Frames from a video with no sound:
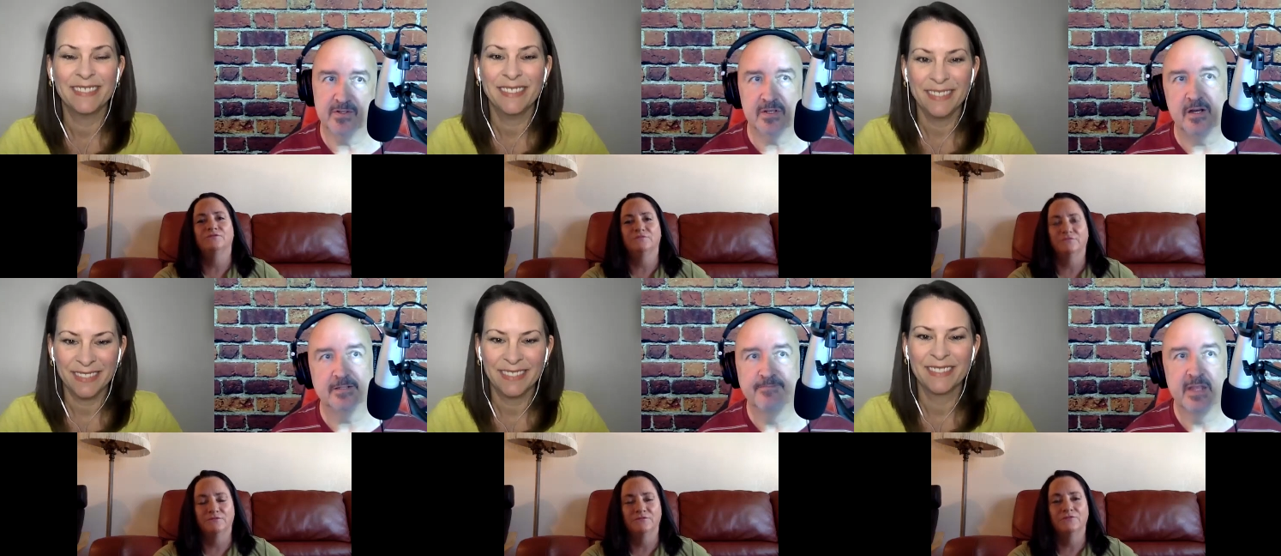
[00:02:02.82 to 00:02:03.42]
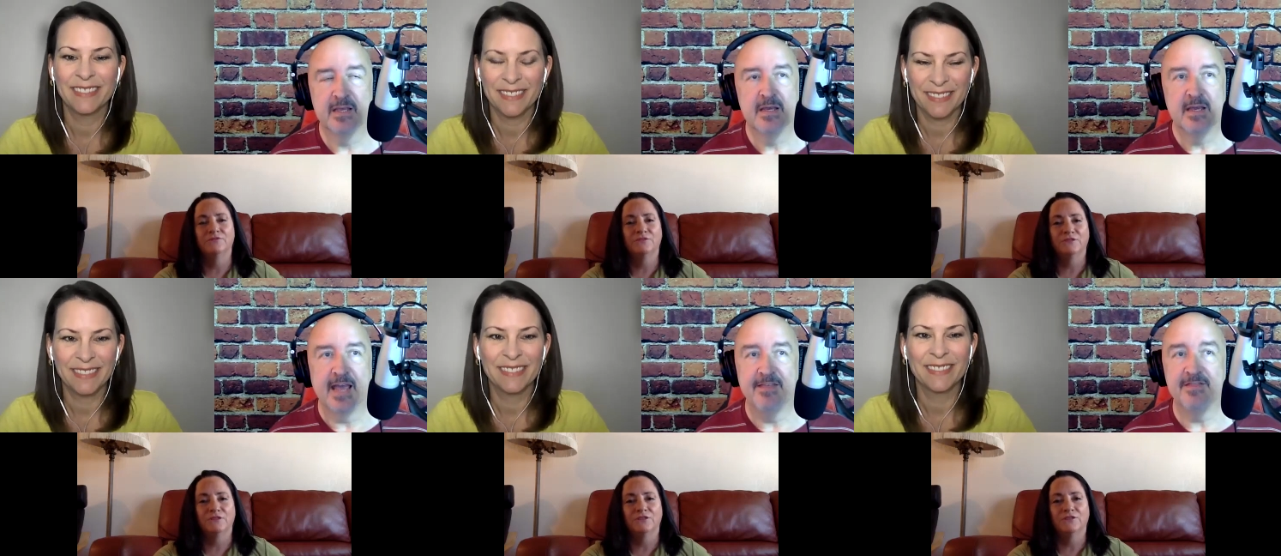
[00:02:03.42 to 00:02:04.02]
Speaker 1: mm-hmm. song.
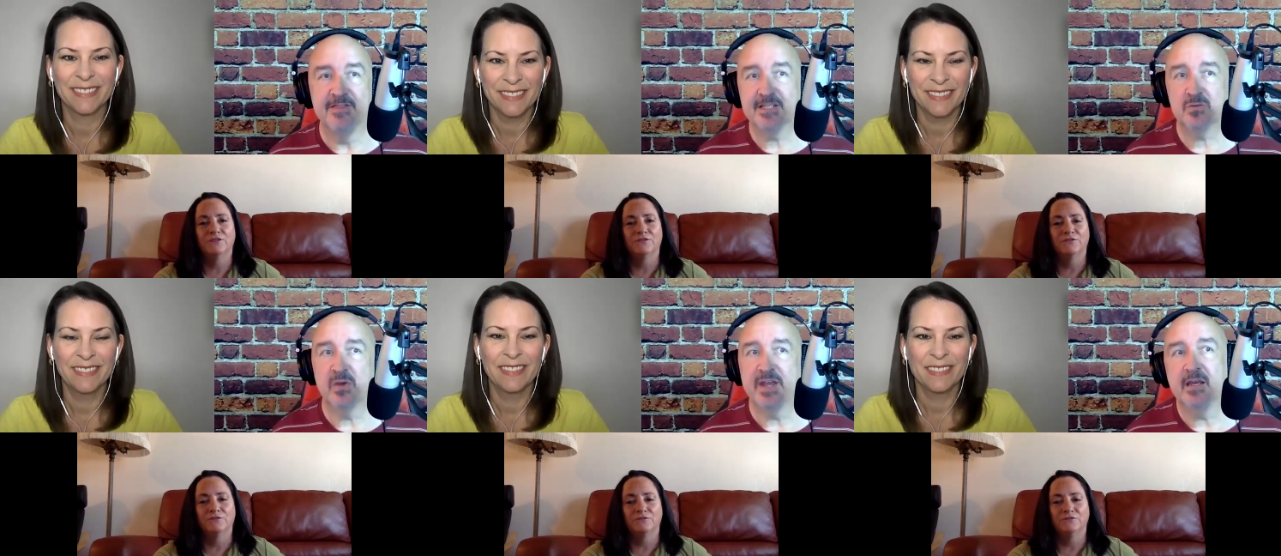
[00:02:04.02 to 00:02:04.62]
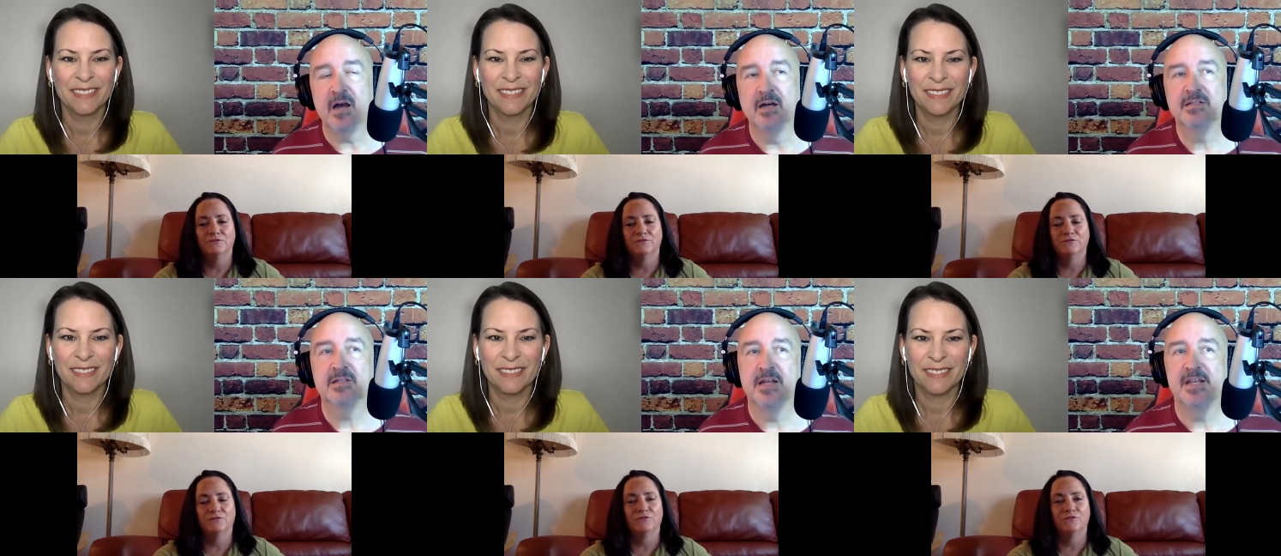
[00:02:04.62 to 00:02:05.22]
And then this week on
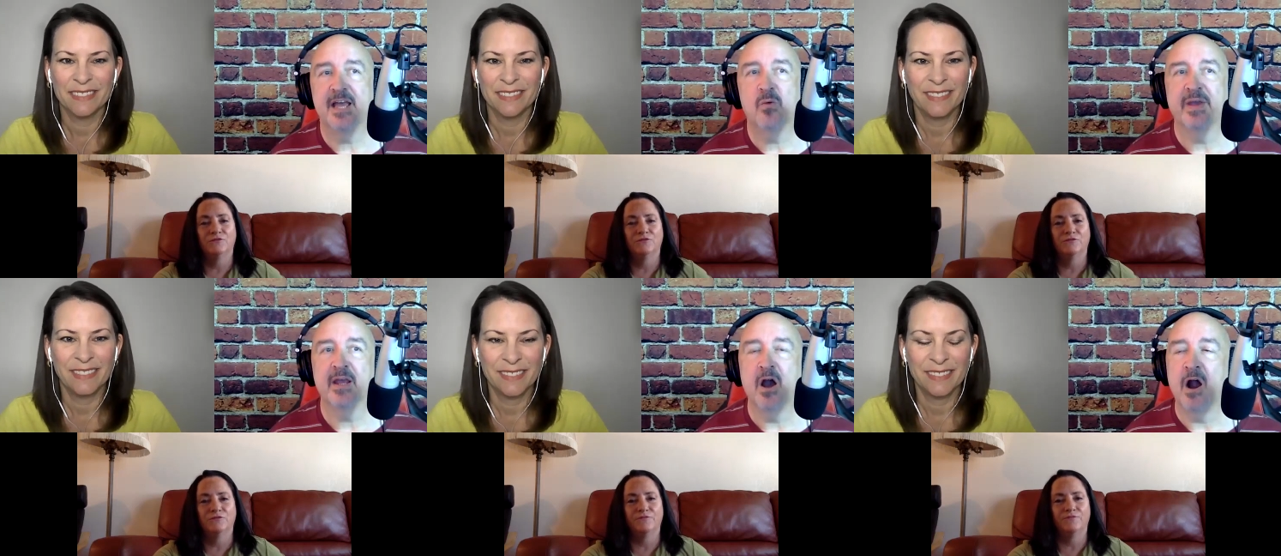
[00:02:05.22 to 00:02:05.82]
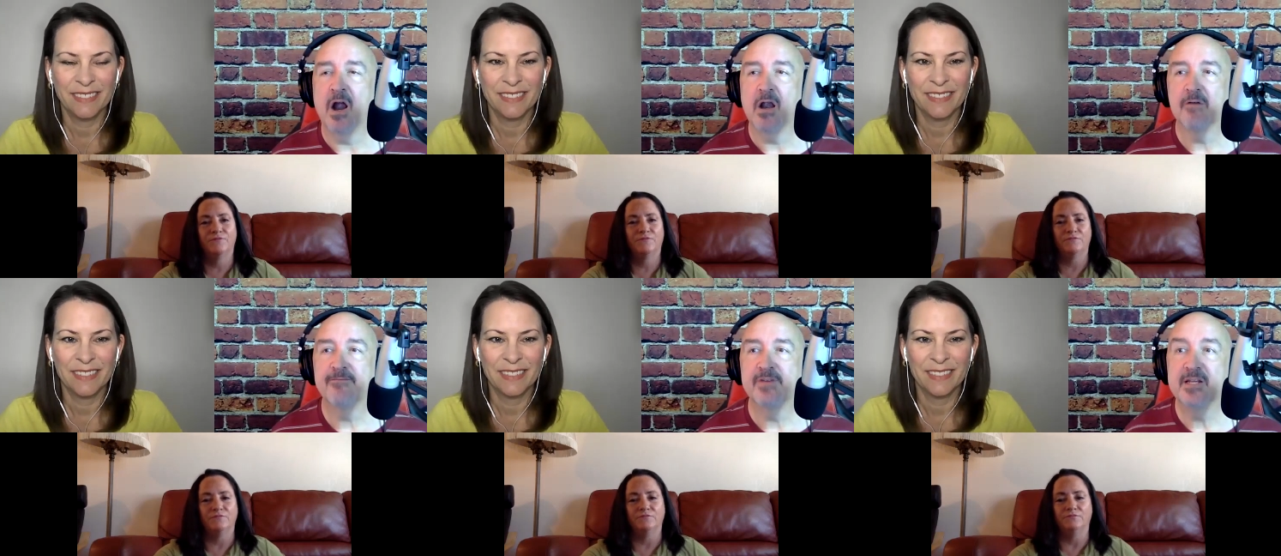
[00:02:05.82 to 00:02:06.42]
Sunday, we
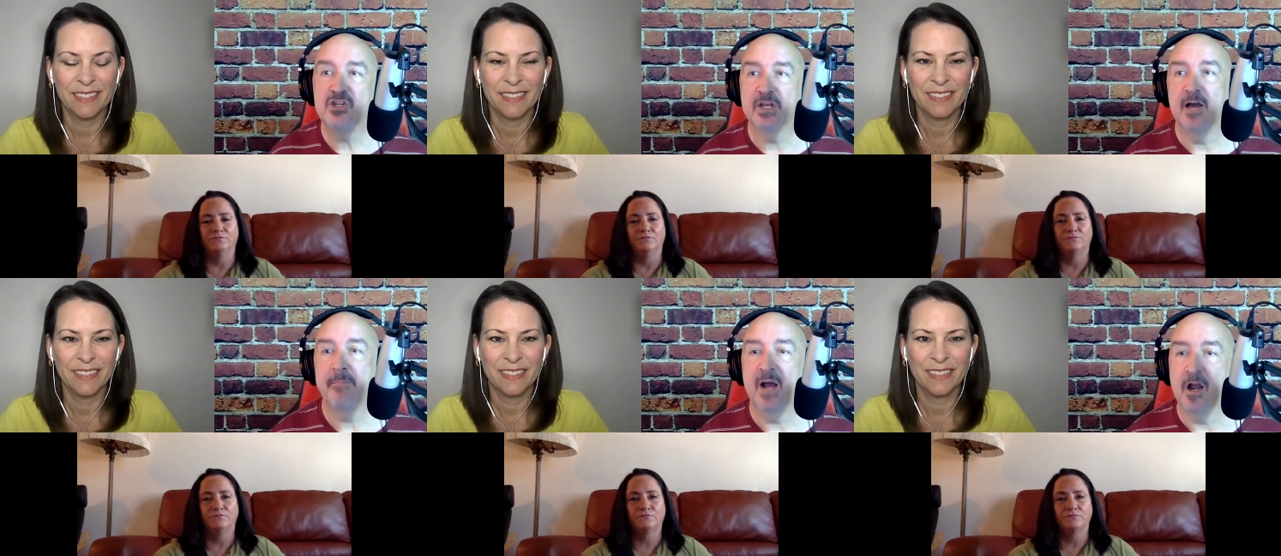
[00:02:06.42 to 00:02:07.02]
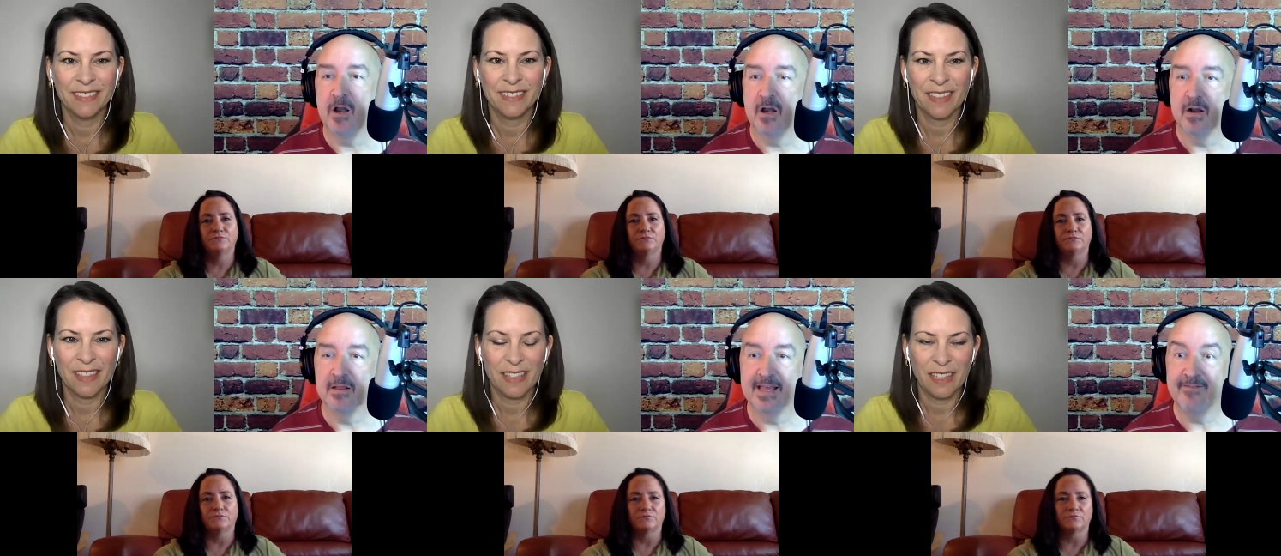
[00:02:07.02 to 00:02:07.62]
are finishing up
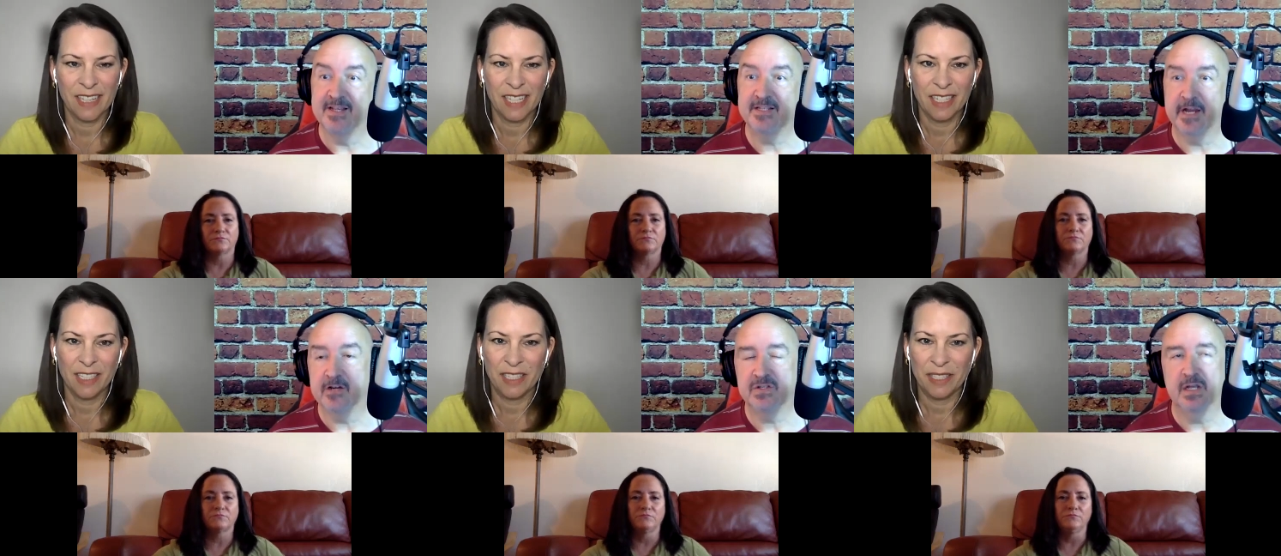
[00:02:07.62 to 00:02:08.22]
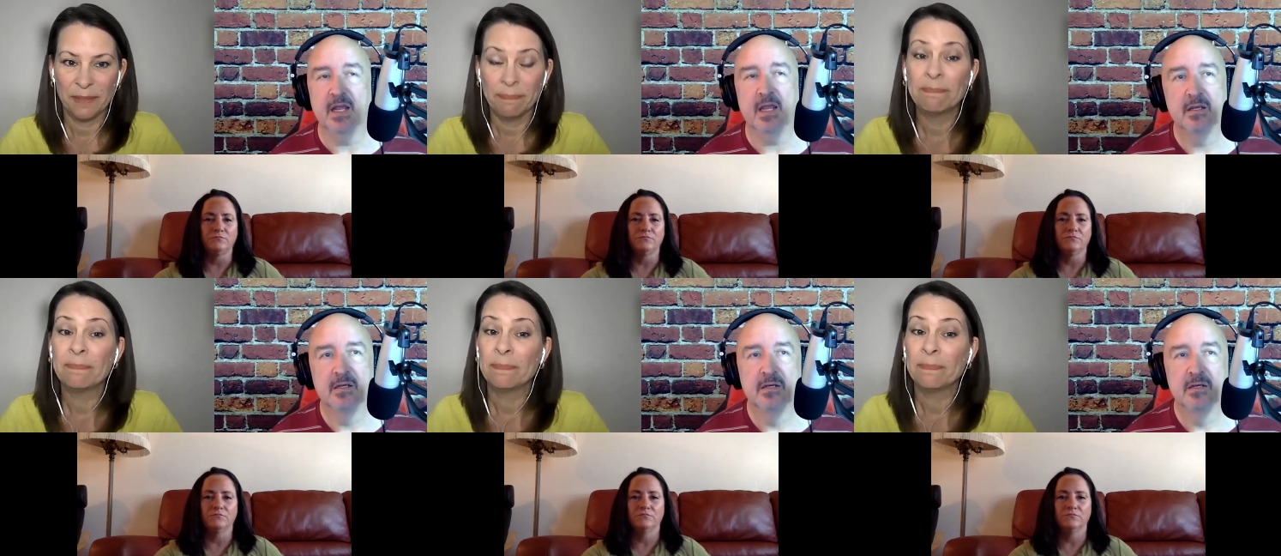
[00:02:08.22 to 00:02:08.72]
our Leaving Scare City.